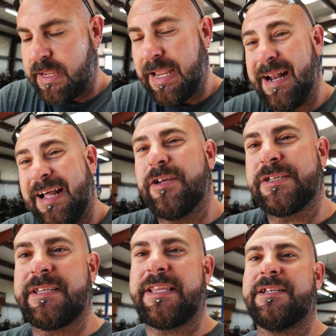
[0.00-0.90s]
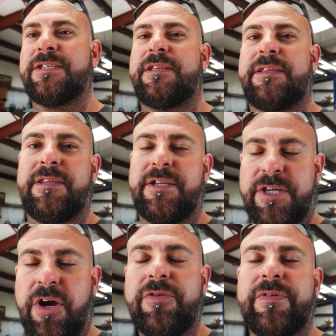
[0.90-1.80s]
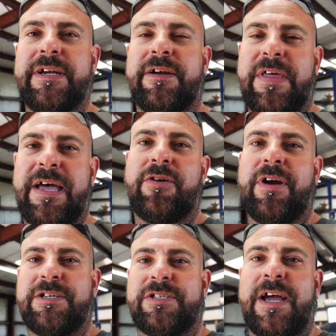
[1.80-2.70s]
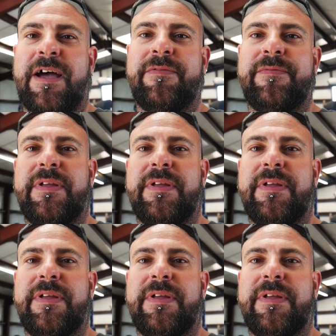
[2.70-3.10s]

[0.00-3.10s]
and I looked at the tone ring of that crankshaft,